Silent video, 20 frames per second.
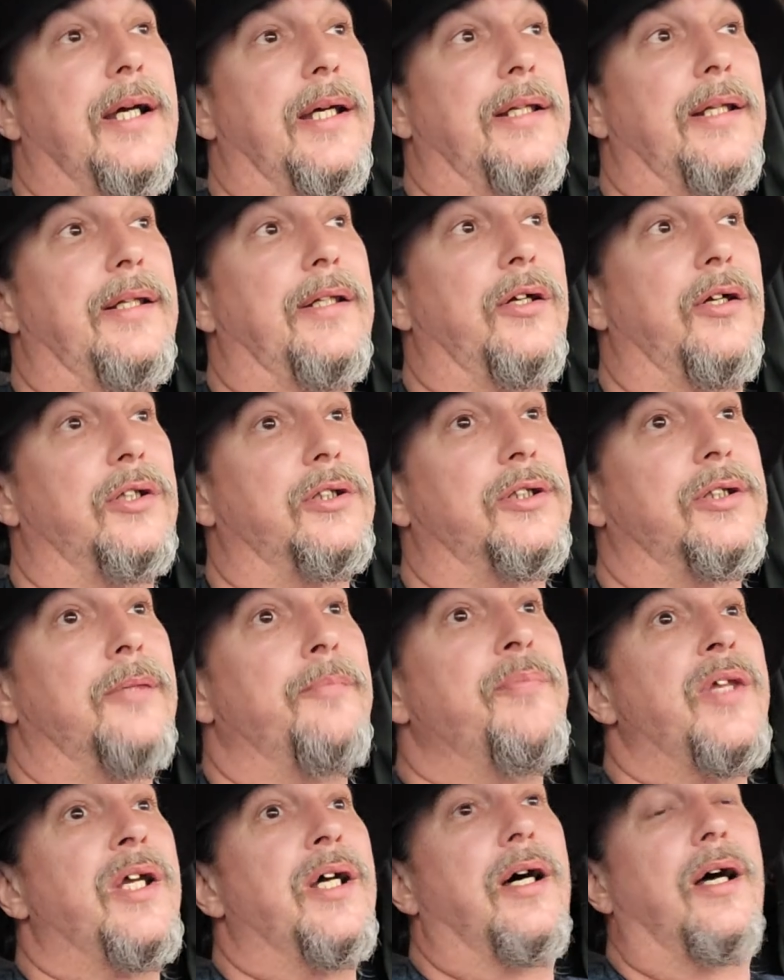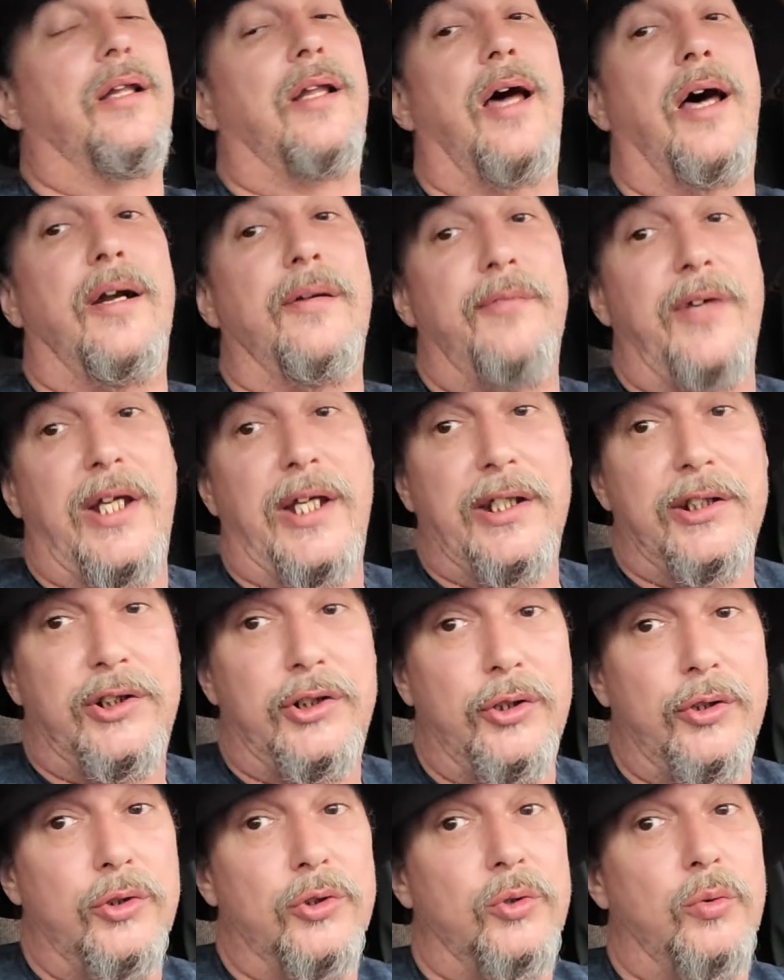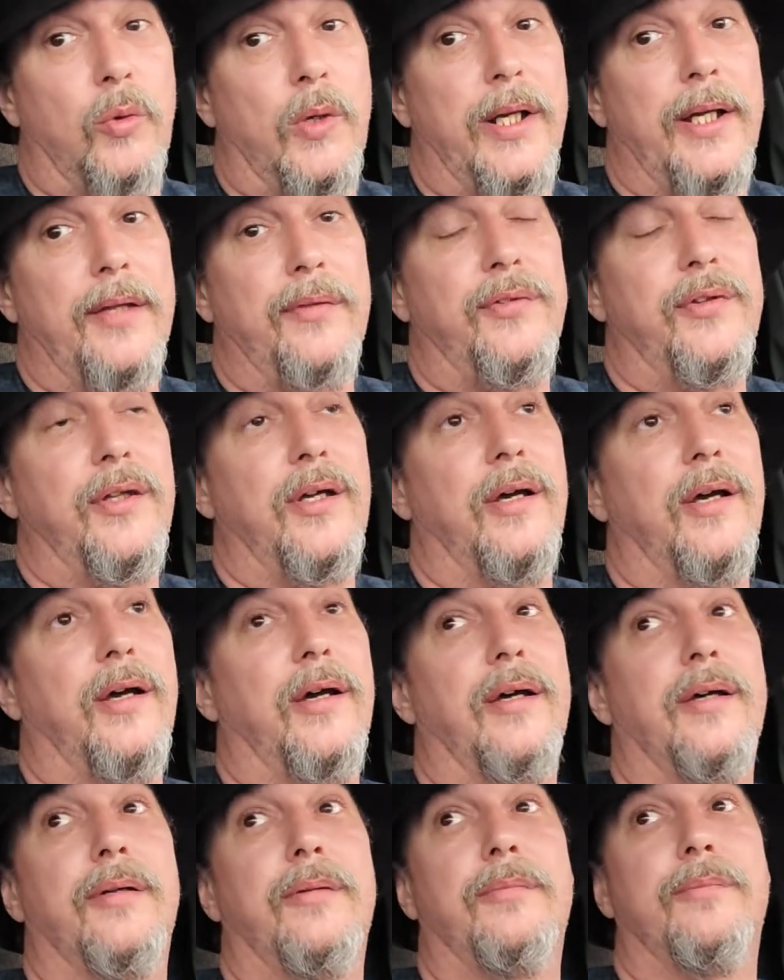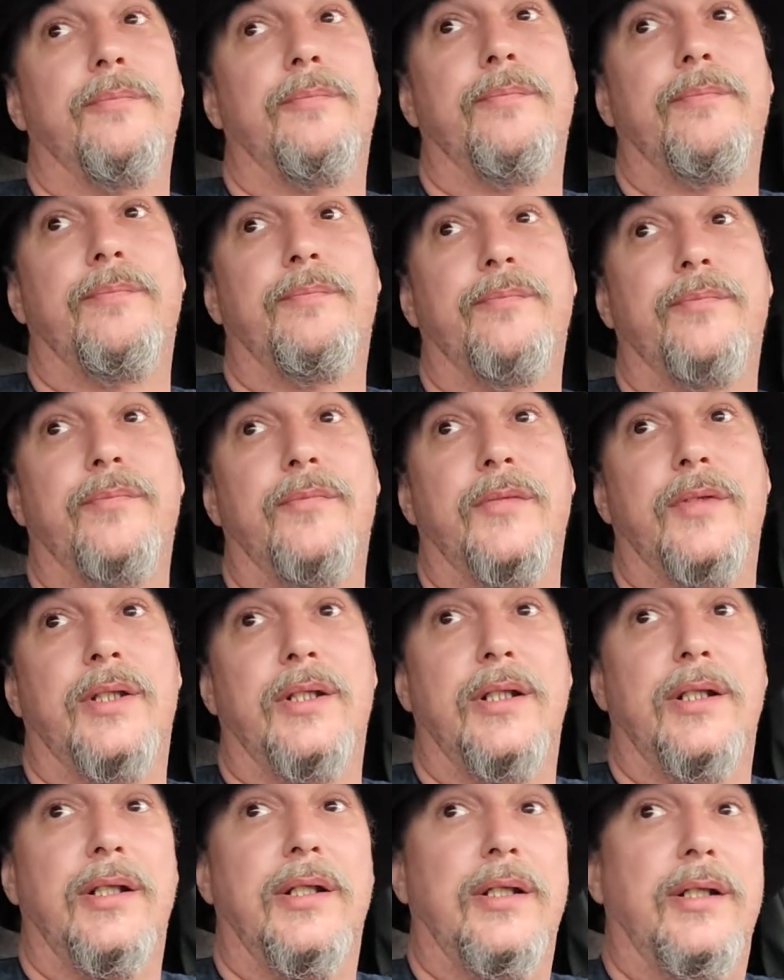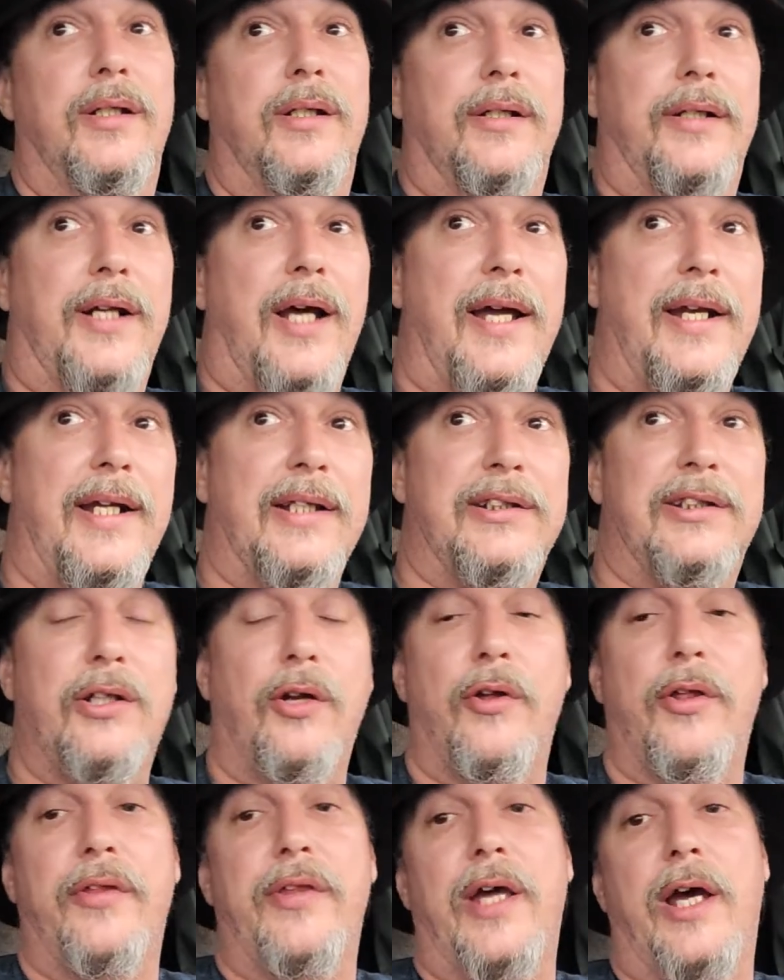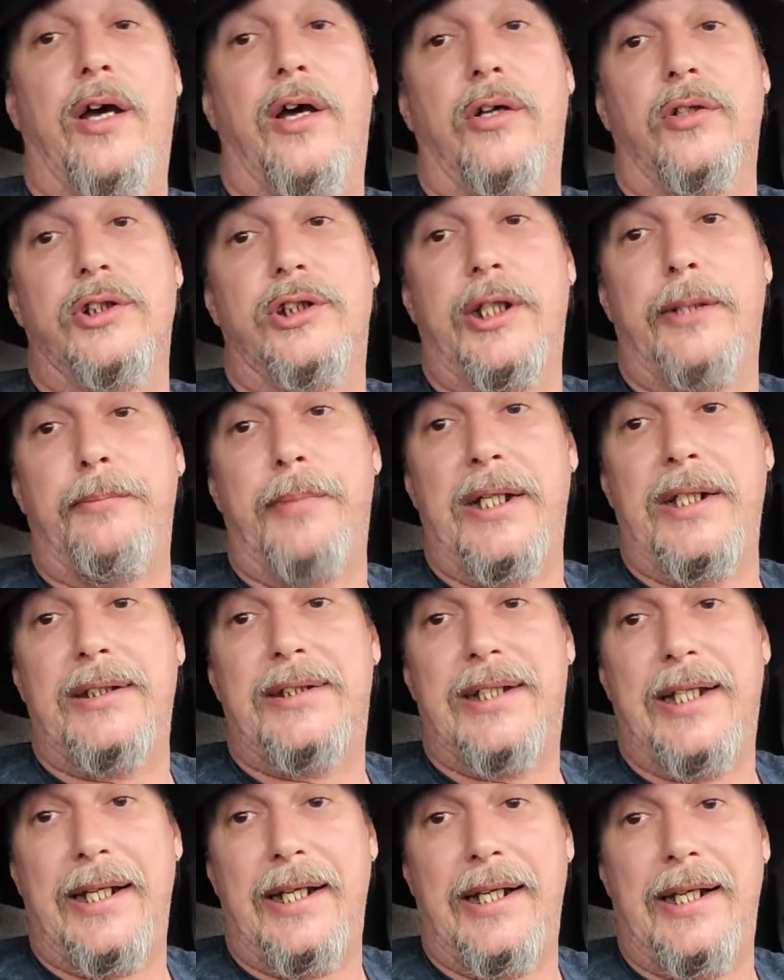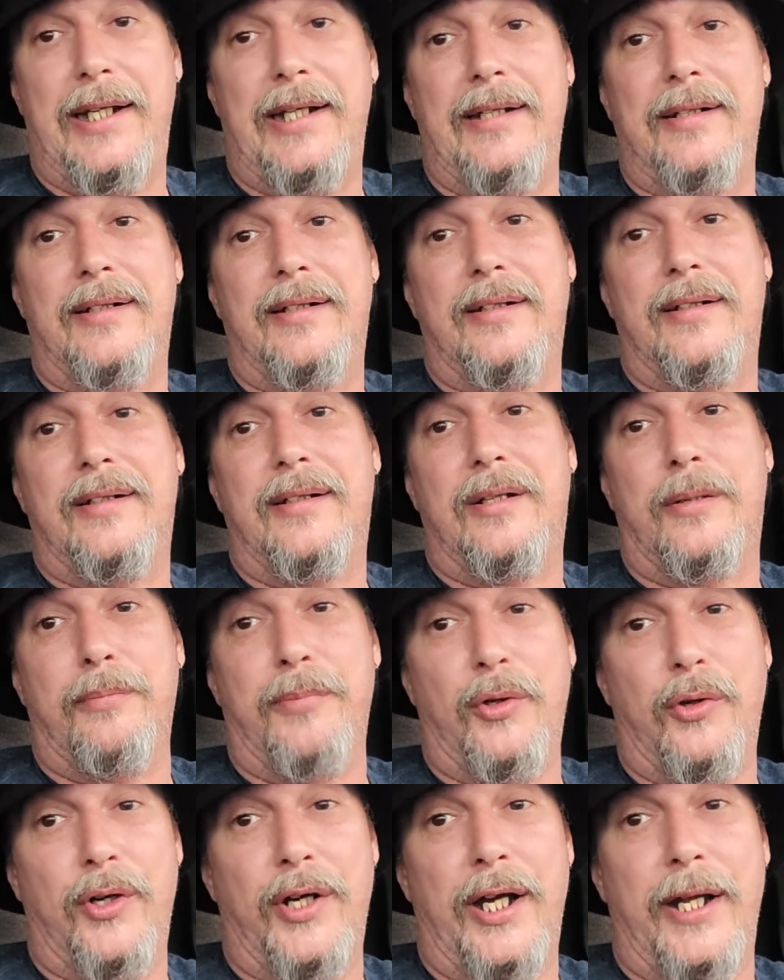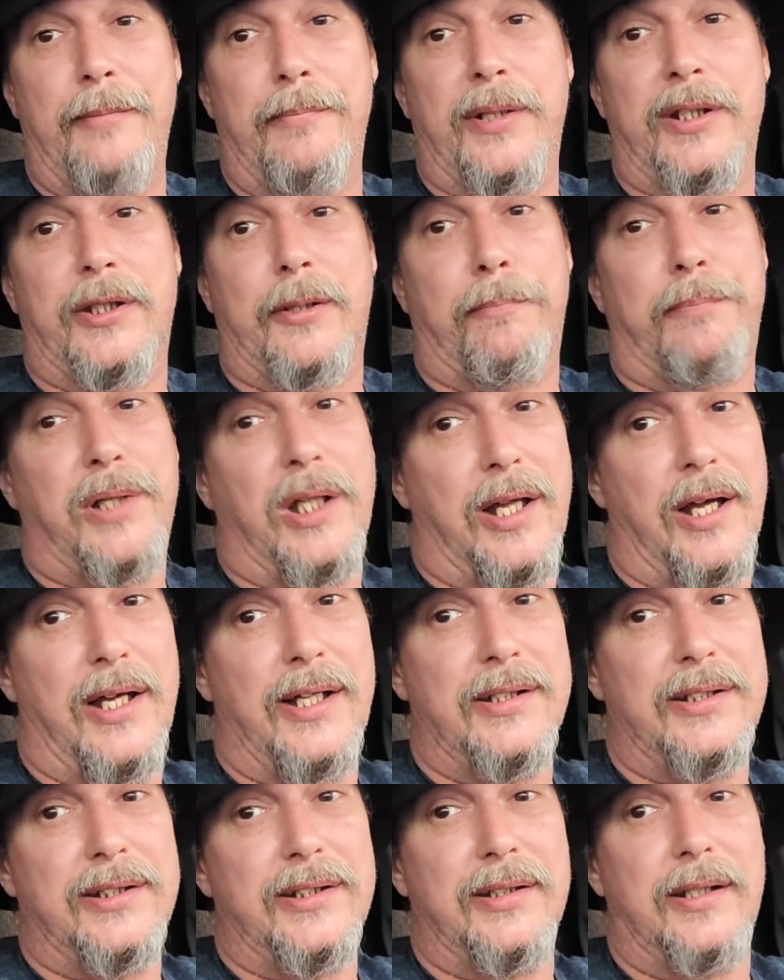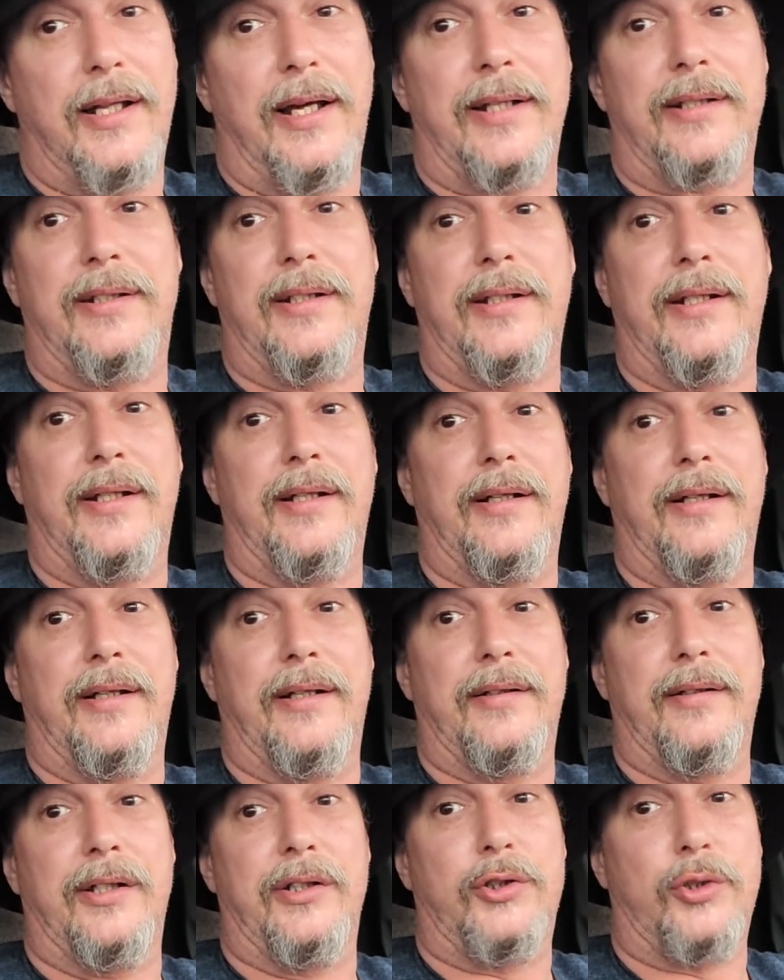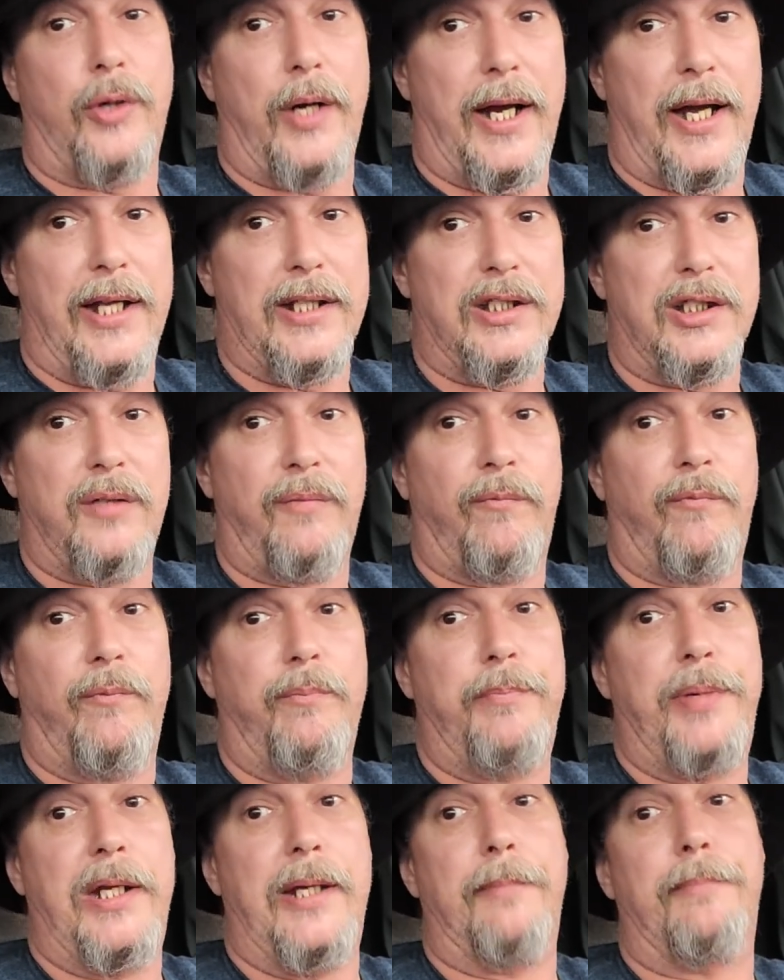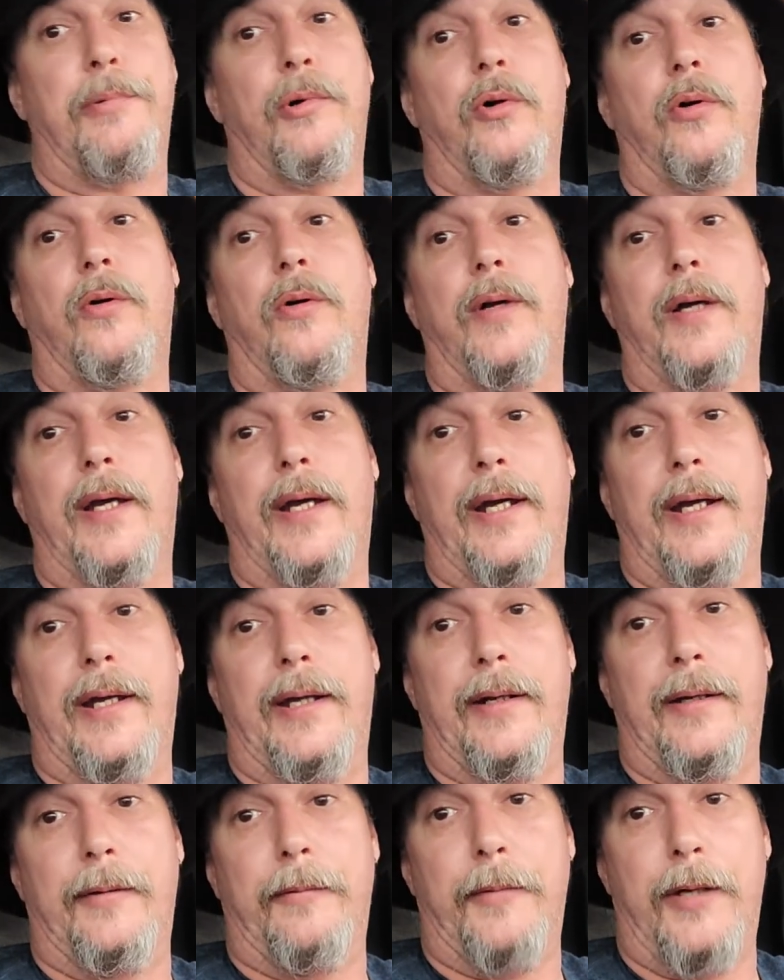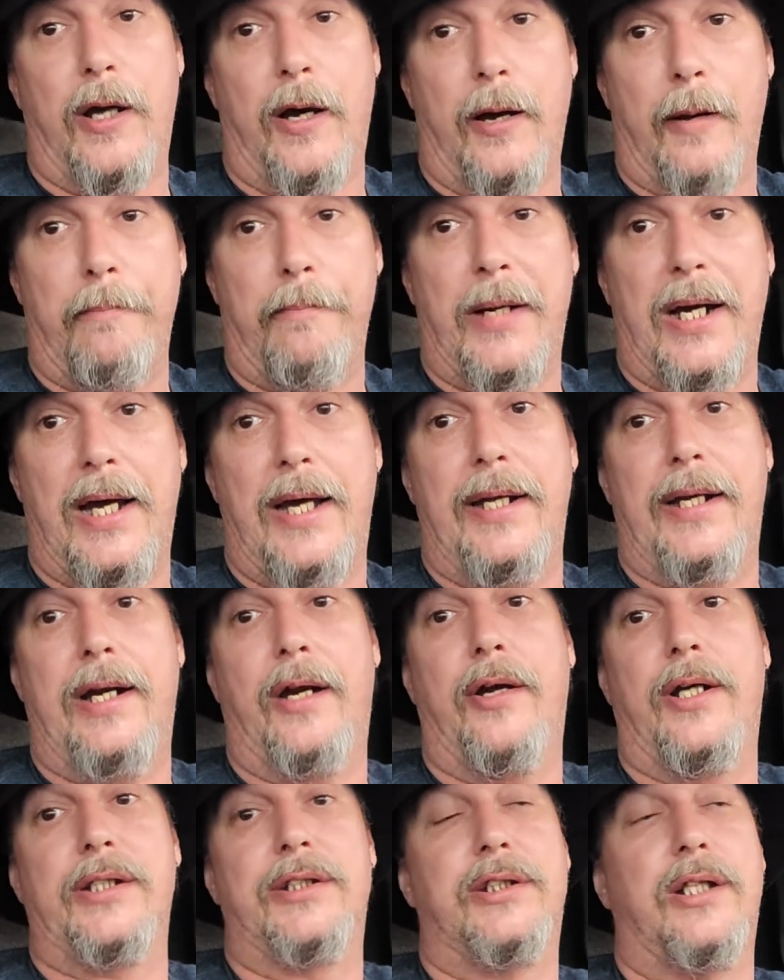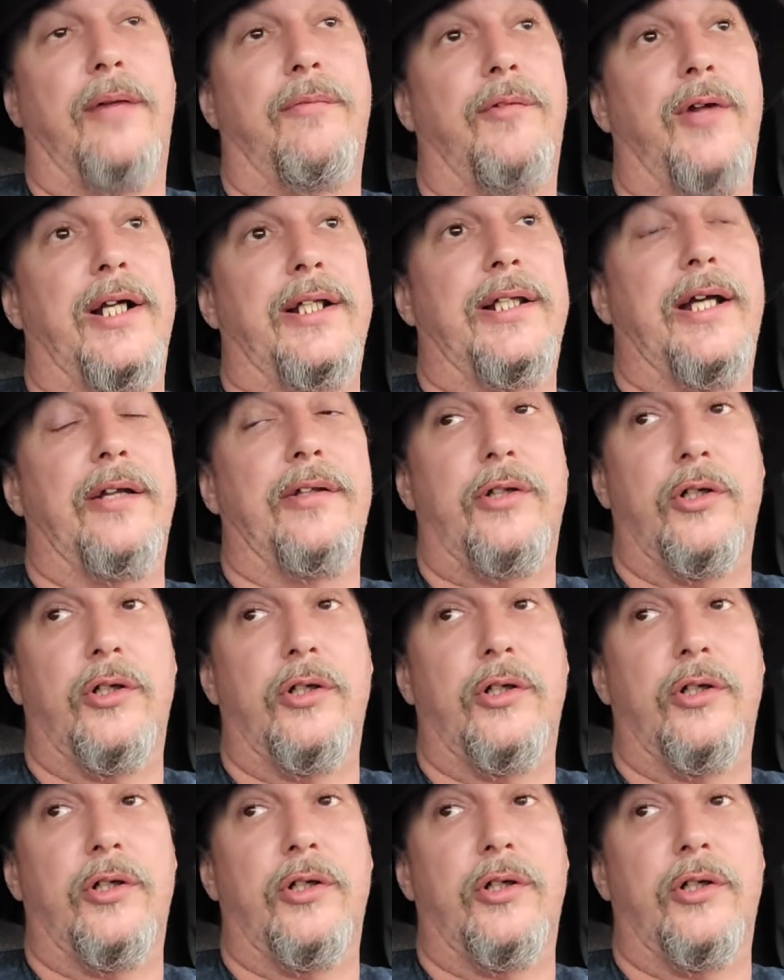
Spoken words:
And then there's a lot of issues with not necessarily the LGBT community, but the plus, like the trans people and non-binary and stuff like that.